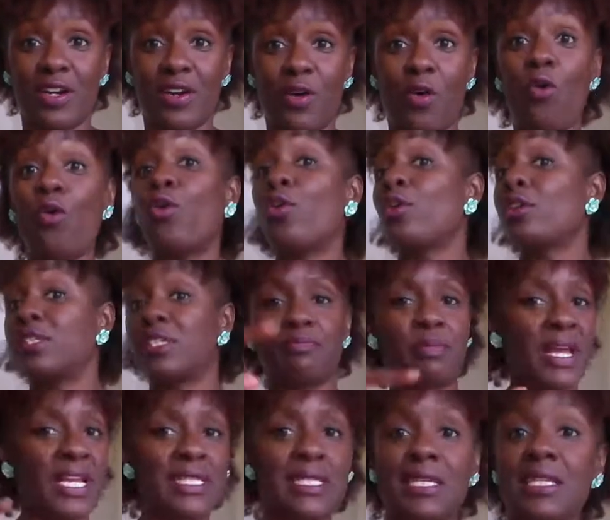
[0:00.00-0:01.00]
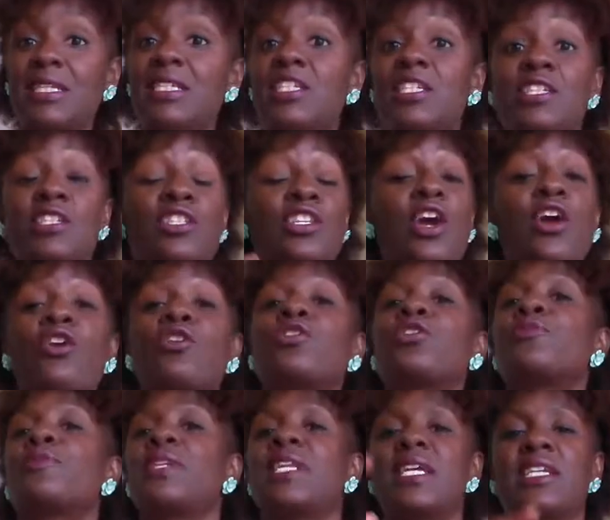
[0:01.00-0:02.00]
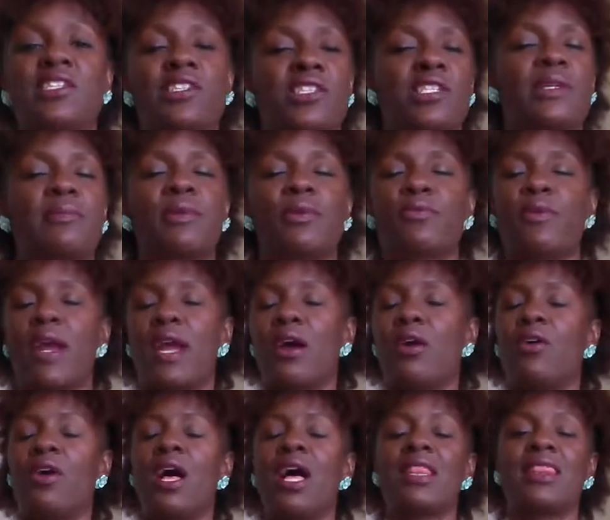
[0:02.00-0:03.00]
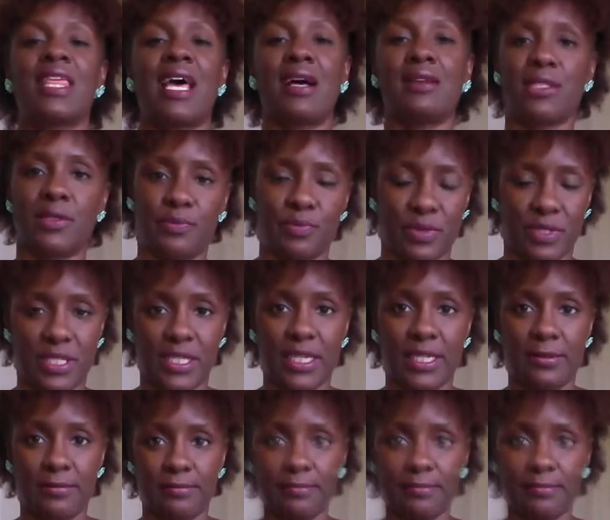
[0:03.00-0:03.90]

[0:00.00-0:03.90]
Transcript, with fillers: or to basically just turn the relationship around a thousand percent?